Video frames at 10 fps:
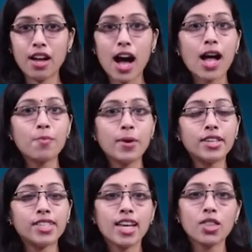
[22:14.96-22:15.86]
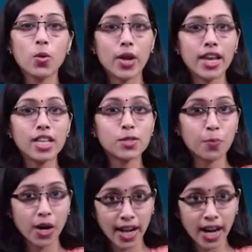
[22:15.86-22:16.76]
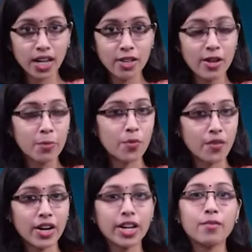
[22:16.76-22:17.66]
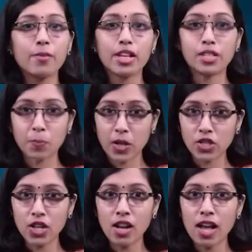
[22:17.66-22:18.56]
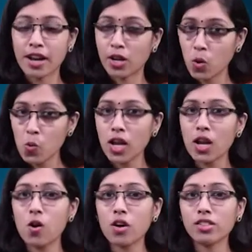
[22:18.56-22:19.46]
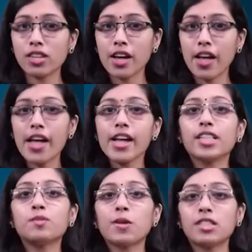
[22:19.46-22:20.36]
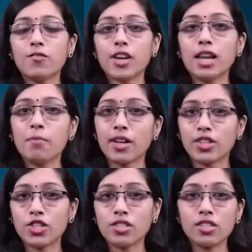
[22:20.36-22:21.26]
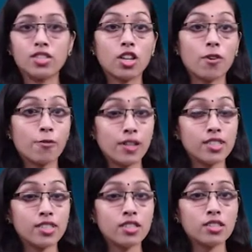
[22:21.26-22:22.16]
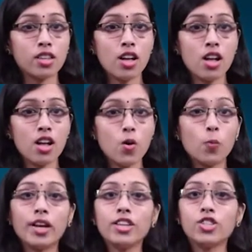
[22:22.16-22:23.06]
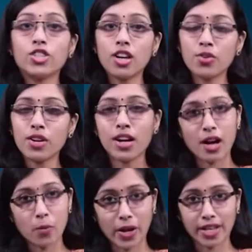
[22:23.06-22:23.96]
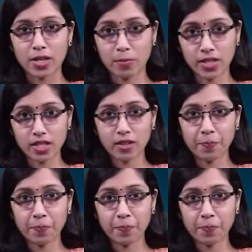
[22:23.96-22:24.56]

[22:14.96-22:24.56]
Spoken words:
IPC and the various protective and preventive special and local laws specifically mentions the offences wherein children are victims.